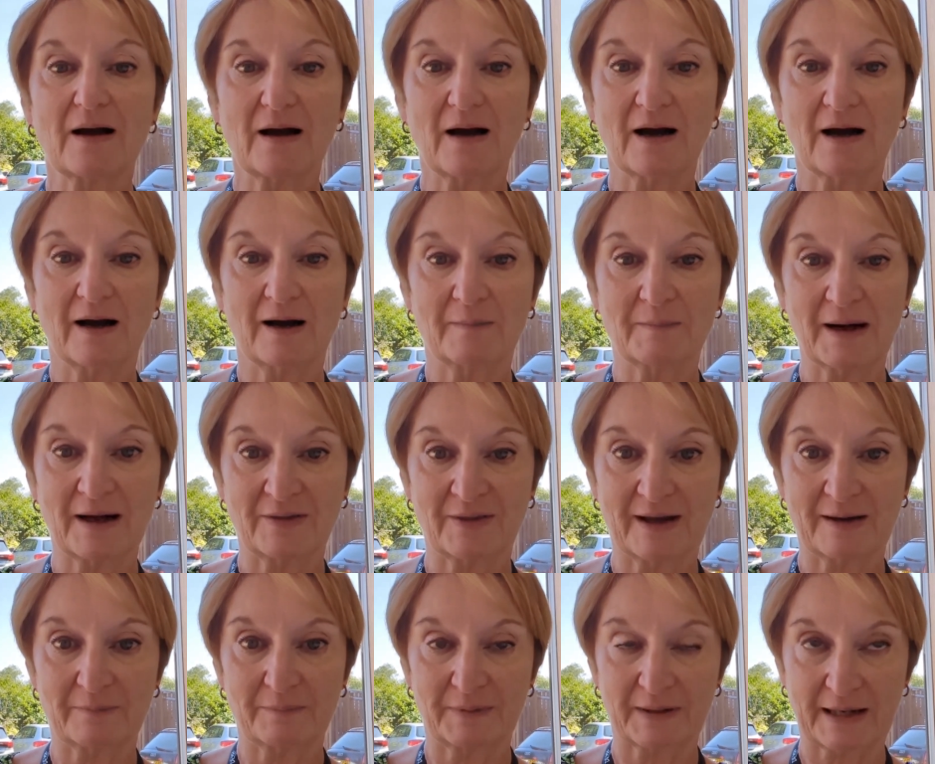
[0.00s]
and
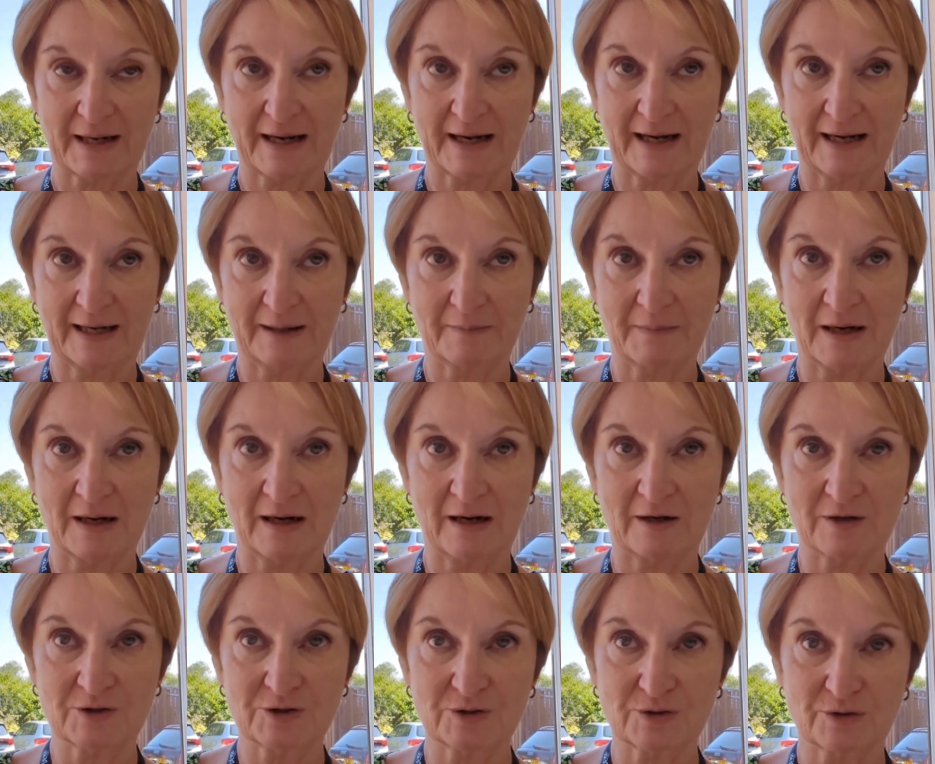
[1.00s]
that became
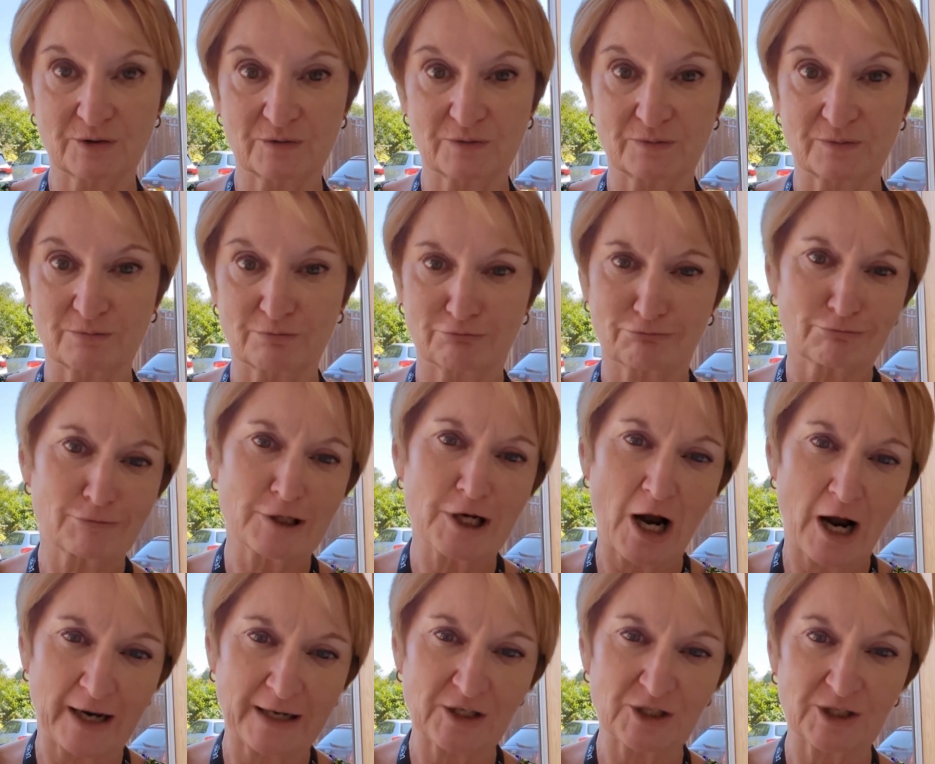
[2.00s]
our sort of
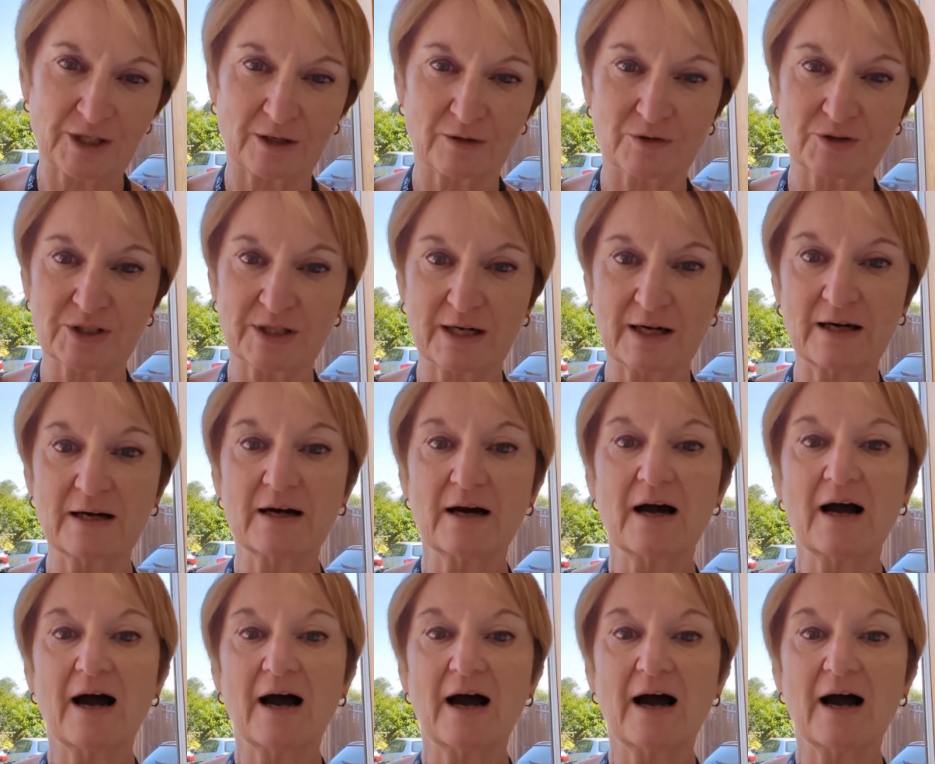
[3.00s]
night shelter.